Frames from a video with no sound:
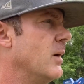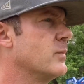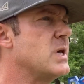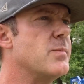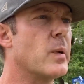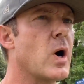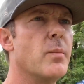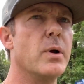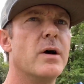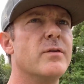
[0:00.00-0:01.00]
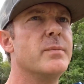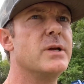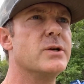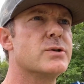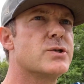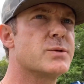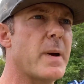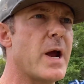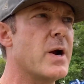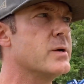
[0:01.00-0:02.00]
Keep a couple of them in your
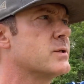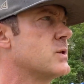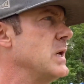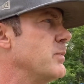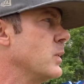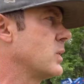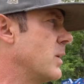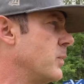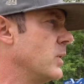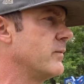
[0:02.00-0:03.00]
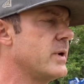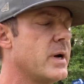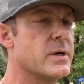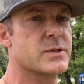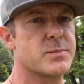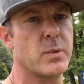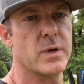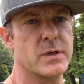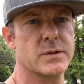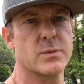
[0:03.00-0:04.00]
spares. Keep a couple of the air
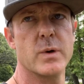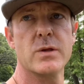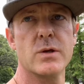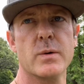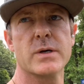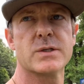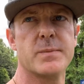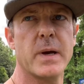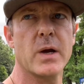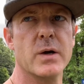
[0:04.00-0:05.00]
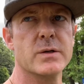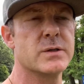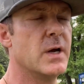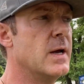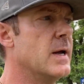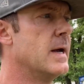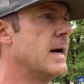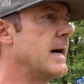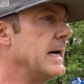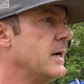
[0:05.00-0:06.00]
springs with you as spares.
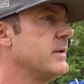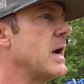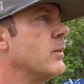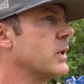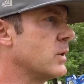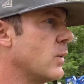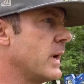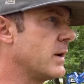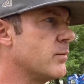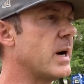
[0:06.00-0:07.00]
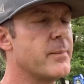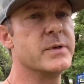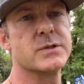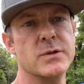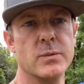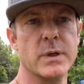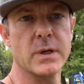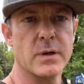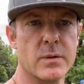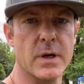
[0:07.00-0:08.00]
Now we're going to go ahead and pop this in the living
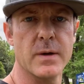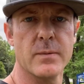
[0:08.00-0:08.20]
room, okay?